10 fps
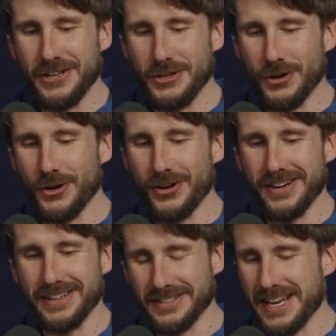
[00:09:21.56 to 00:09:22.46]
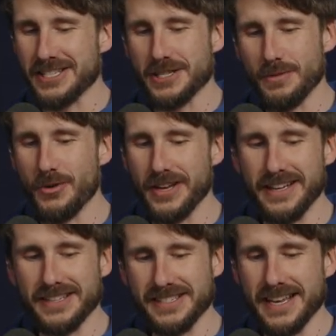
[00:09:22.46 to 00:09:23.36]
your
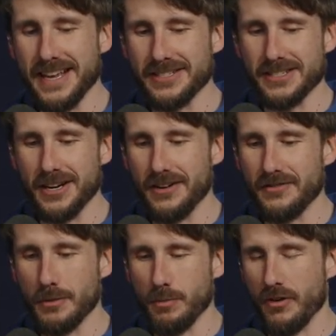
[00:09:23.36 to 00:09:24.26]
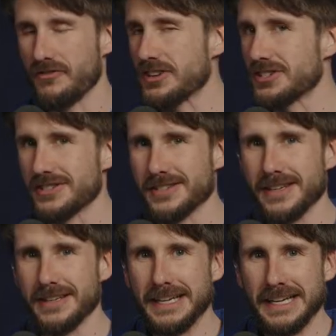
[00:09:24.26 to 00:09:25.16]
testimony sings of the
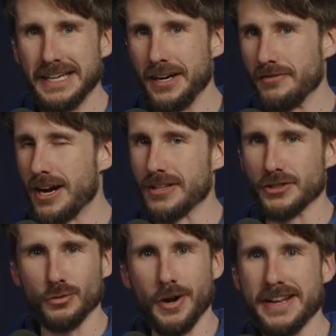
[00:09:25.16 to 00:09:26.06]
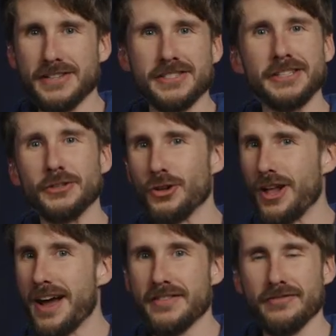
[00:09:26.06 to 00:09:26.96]
proficiency of God's grace in your
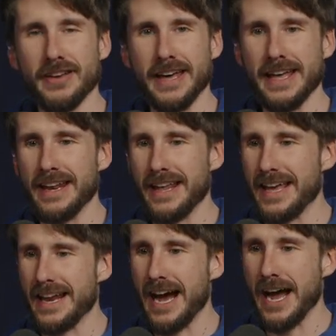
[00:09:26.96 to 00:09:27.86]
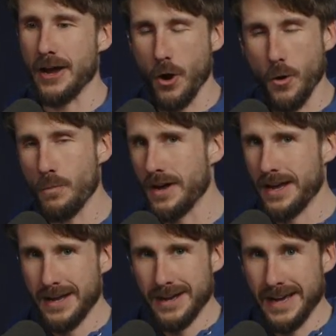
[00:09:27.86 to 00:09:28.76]
life, and and I hope,
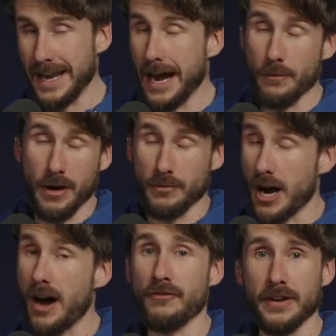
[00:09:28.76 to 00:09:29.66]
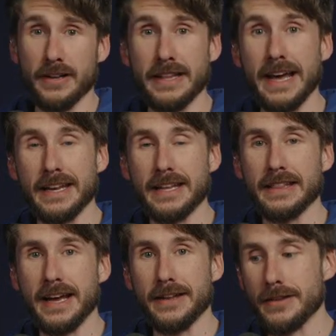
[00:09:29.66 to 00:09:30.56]
and I'm, I'm confident that
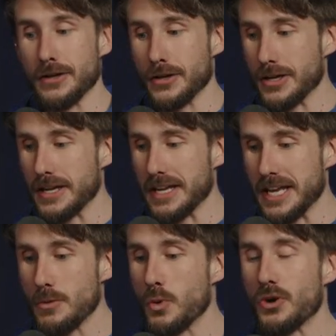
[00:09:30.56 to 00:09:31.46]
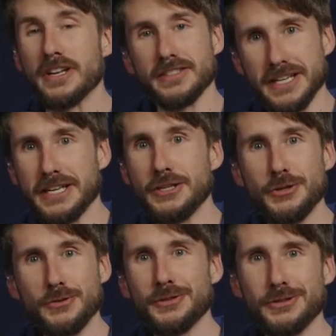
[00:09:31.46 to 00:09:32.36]
that he will
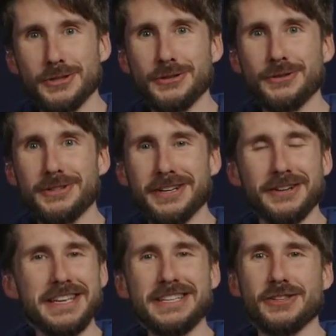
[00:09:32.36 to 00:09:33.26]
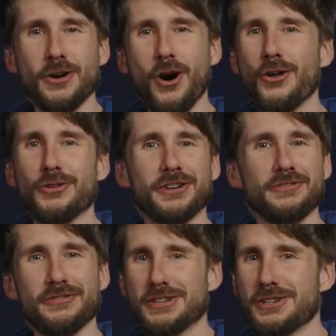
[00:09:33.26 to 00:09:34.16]
continue to you know he's the author and
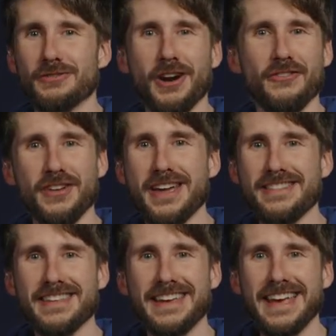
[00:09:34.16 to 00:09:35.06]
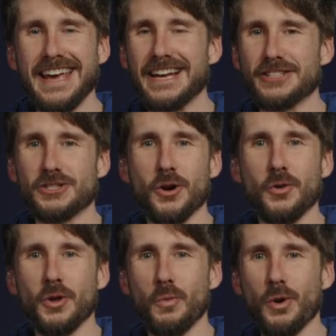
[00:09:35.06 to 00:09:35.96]
finisher of our faith and so
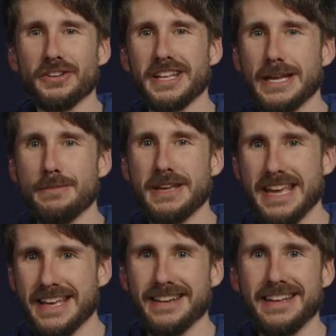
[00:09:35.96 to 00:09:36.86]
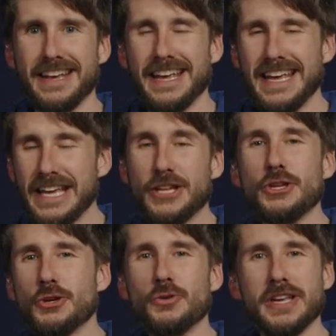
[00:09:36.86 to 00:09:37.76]
the work that he began in
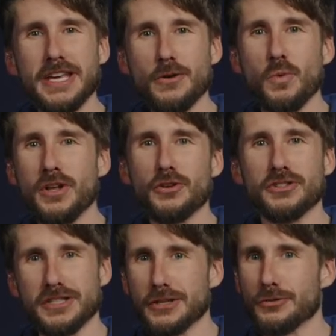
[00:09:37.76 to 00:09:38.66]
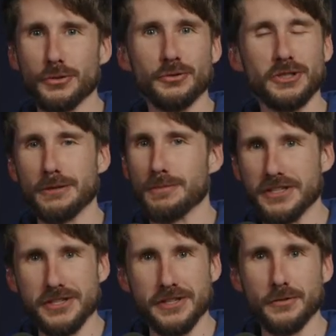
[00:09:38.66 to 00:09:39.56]
you, He will see it through to
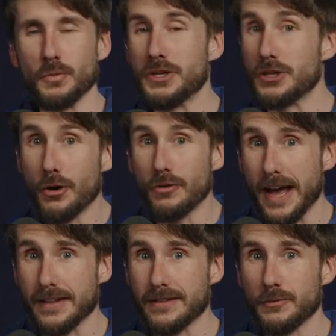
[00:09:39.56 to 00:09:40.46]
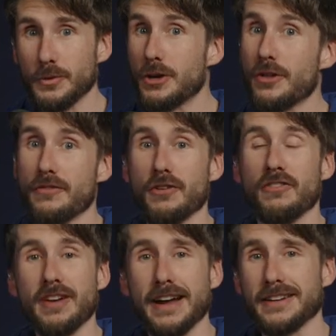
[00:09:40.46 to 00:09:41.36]
completion. We know that. We know that for a
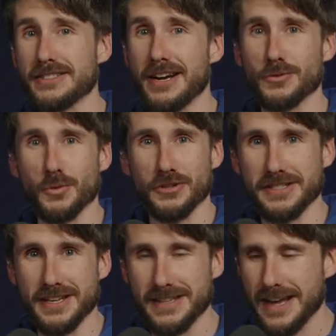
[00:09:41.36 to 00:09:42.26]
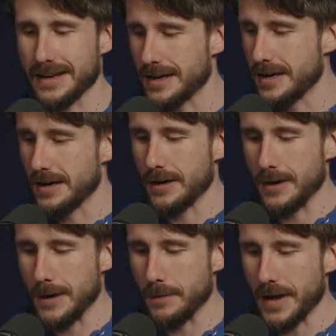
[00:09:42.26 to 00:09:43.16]
fact because God's Word says that.
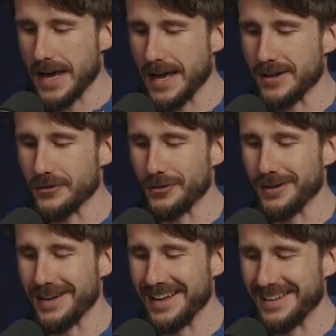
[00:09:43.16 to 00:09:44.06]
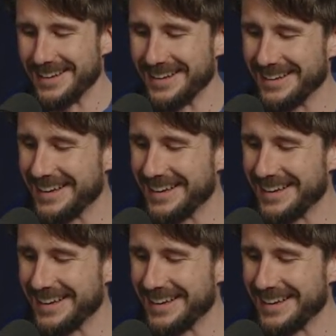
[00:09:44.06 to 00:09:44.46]
Um, and and